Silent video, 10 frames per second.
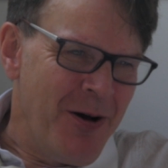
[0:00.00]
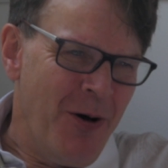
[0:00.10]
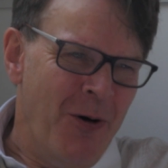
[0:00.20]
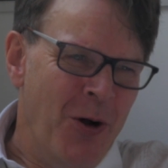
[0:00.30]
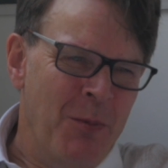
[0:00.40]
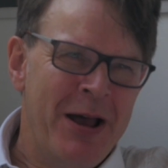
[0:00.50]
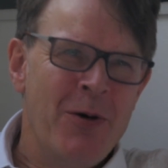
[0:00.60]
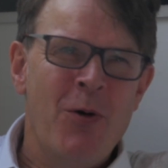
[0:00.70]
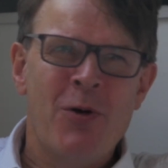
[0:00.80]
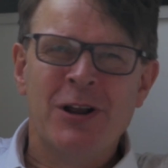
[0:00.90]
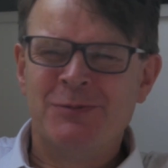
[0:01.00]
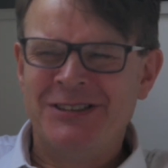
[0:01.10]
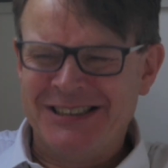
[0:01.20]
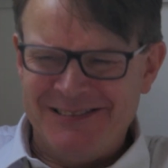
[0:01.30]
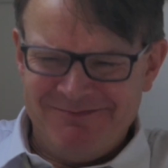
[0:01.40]
All my organs were
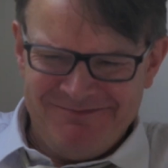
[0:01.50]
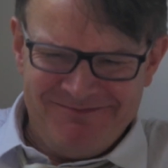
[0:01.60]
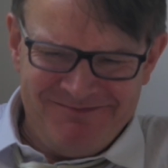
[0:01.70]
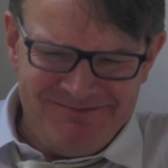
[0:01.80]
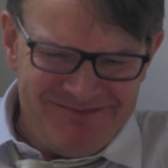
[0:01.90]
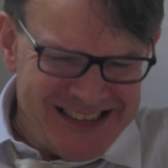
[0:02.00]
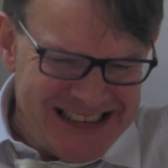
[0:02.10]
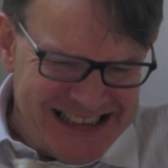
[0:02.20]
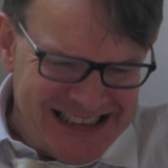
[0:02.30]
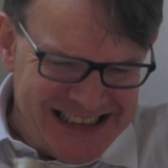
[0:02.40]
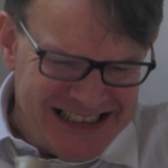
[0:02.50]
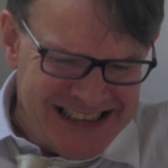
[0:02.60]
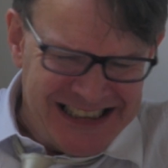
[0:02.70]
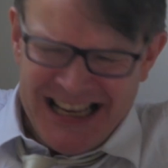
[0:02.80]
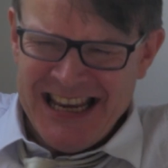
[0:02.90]
just
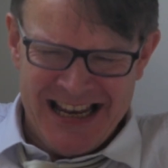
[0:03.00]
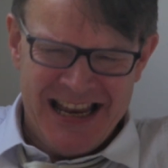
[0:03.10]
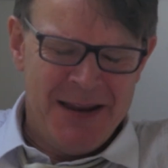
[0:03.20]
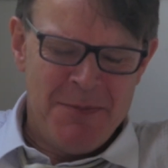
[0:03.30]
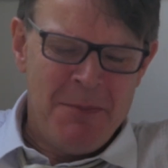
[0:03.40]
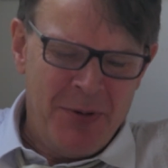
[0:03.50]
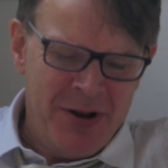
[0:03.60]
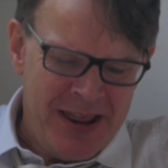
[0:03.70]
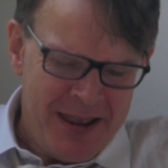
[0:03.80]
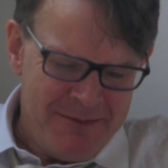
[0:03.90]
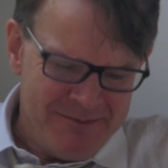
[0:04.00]
sinking into my body.